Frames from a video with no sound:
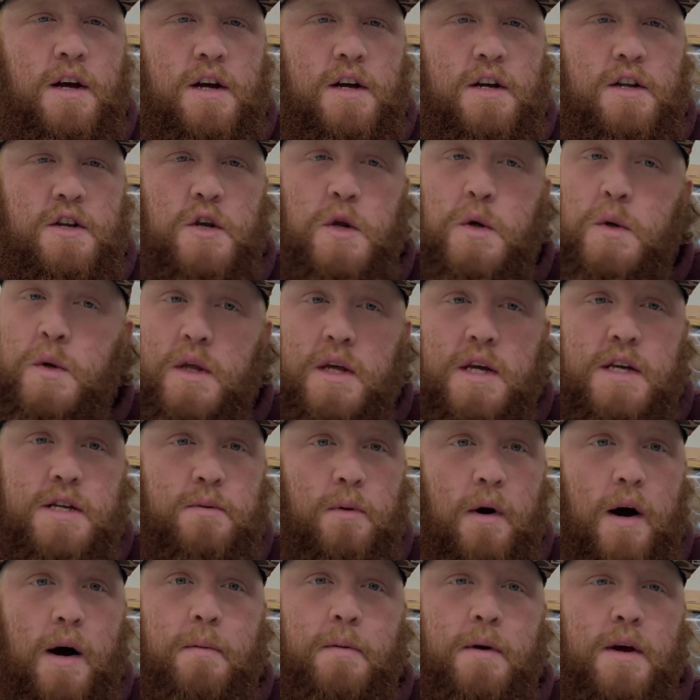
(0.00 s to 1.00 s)
dually
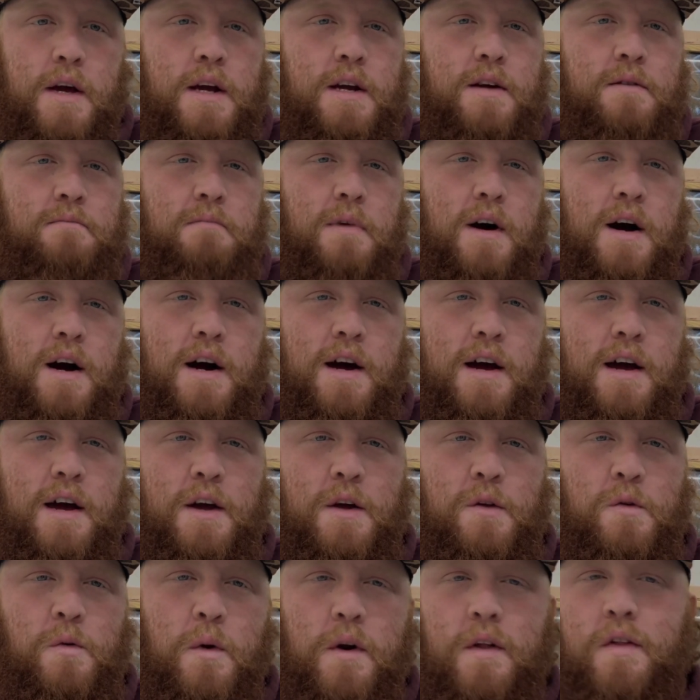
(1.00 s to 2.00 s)
swapping
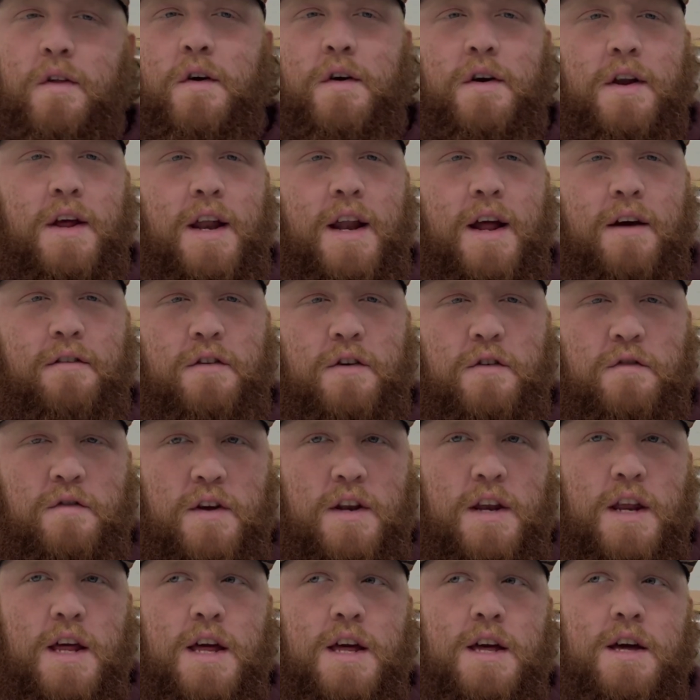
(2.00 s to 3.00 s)
my 2013
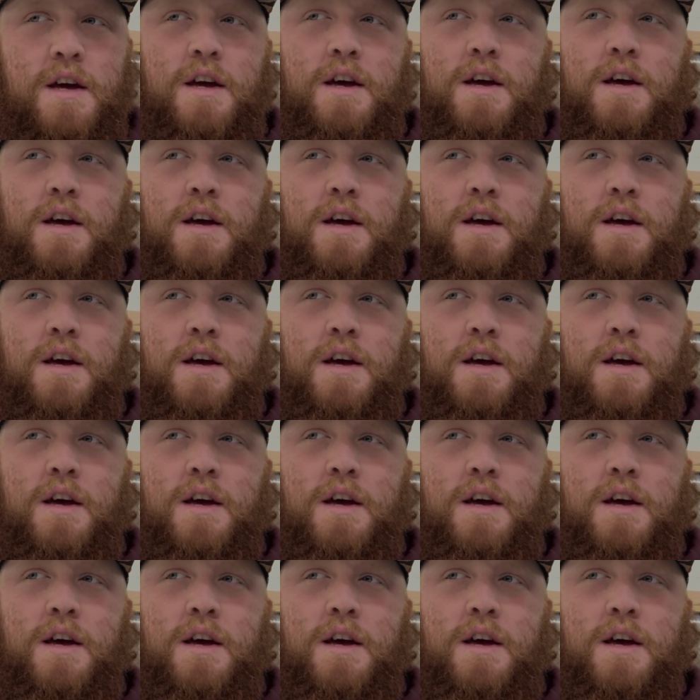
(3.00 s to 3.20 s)
F250,